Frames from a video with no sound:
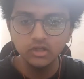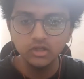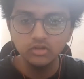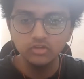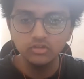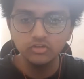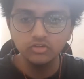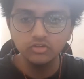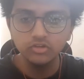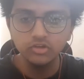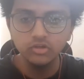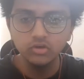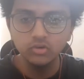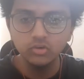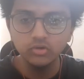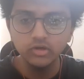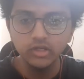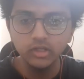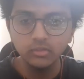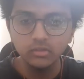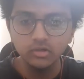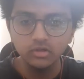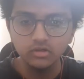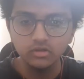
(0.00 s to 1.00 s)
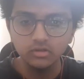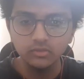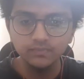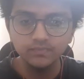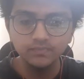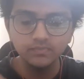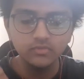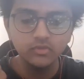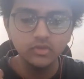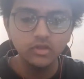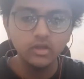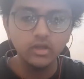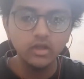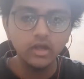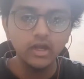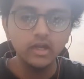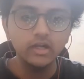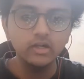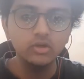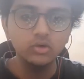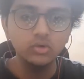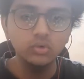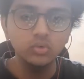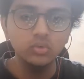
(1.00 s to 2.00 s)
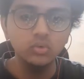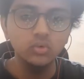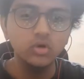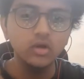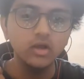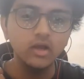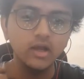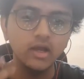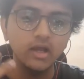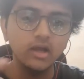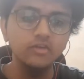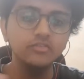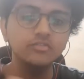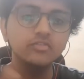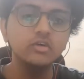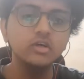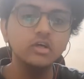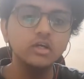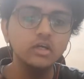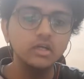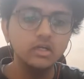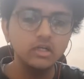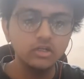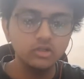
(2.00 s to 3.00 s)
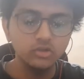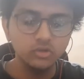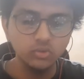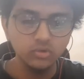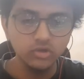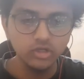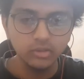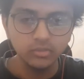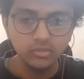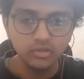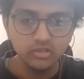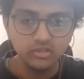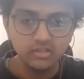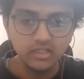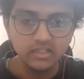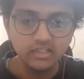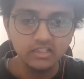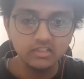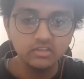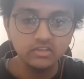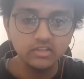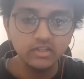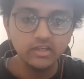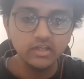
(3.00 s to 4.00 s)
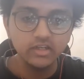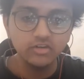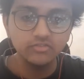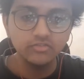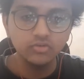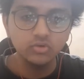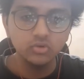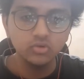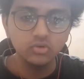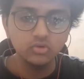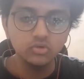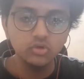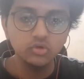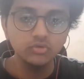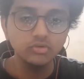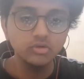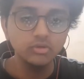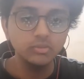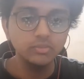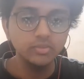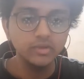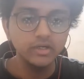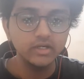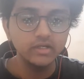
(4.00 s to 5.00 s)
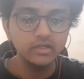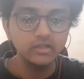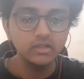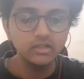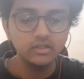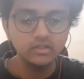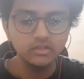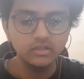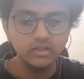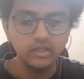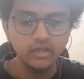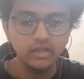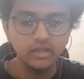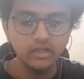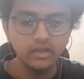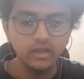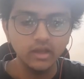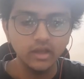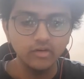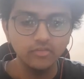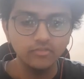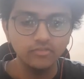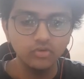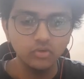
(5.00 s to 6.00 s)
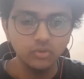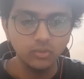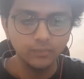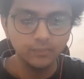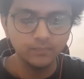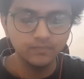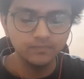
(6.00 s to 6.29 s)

0 neighbors and 2 have 2 neighbors, that is 3 and 4. So we'll print 3 and 4.